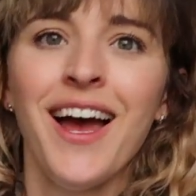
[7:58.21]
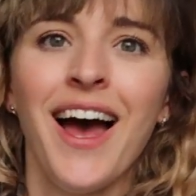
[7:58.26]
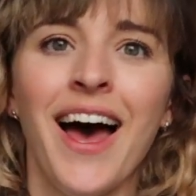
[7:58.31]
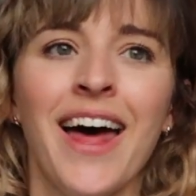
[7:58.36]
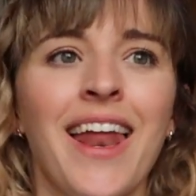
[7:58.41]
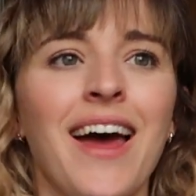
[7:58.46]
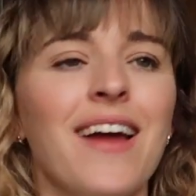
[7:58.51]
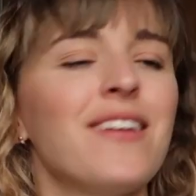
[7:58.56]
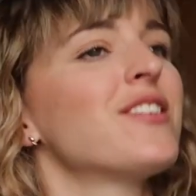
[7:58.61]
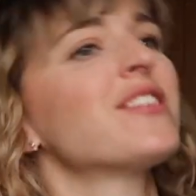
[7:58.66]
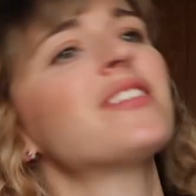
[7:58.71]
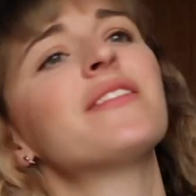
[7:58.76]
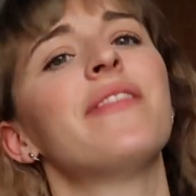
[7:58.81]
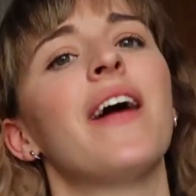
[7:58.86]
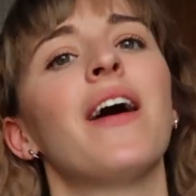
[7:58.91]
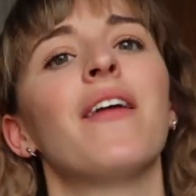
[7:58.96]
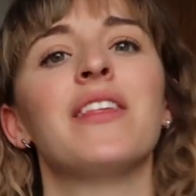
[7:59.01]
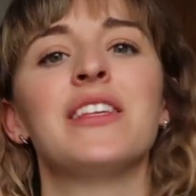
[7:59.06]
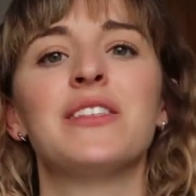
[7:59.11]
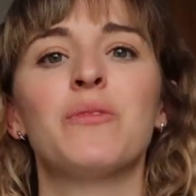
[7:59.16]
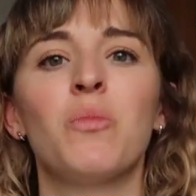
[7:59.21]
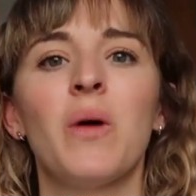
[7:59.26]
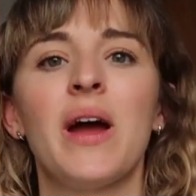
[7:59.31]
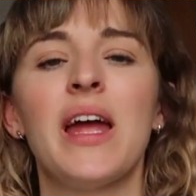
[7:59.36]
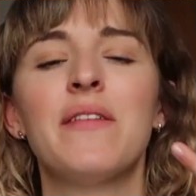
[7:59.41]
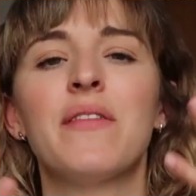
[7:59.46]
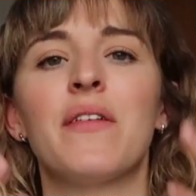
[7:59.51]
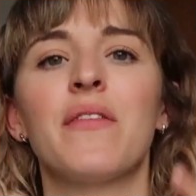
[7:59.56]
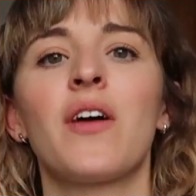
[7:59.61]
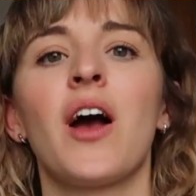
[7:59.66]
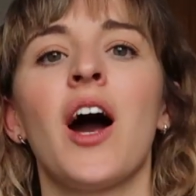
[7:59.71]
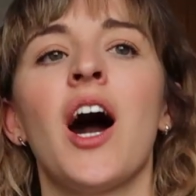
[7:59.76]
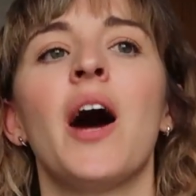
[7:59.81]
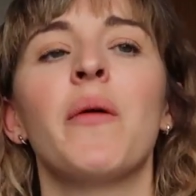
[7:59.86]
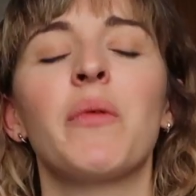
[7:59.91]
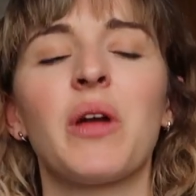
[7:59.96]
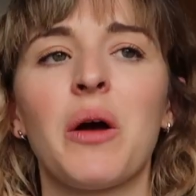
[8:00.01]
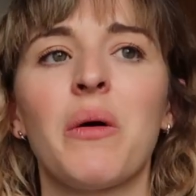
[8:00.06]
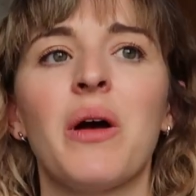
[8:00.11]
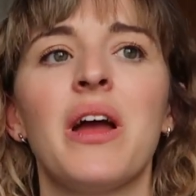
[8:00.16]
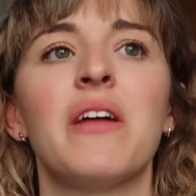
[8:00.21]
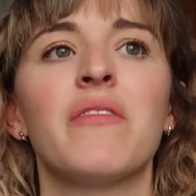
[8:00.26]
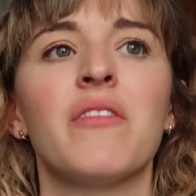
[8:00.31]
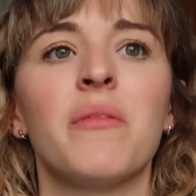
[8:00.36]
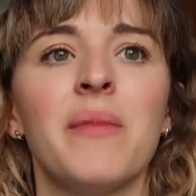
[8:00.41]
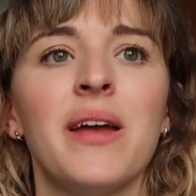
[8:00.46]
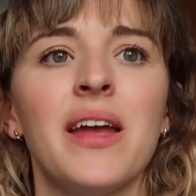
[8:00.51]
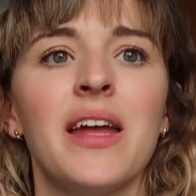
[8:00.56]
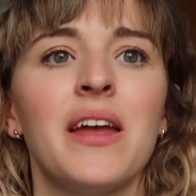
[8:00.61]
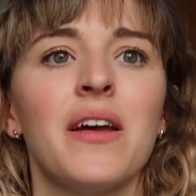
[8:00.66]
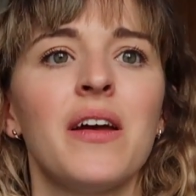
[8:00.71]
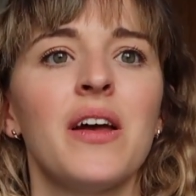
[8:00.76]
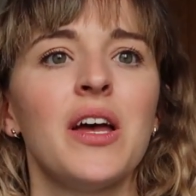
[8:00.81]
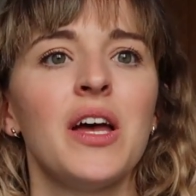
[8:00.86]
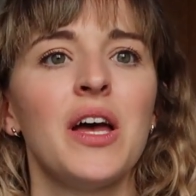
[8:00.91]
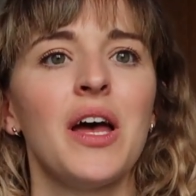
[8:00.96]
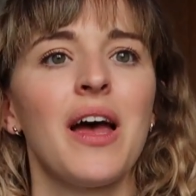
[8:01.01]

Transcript: And I just felt this wave of calm go over me